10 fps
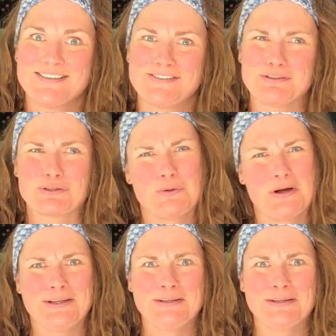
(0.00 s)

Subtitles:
So it's quite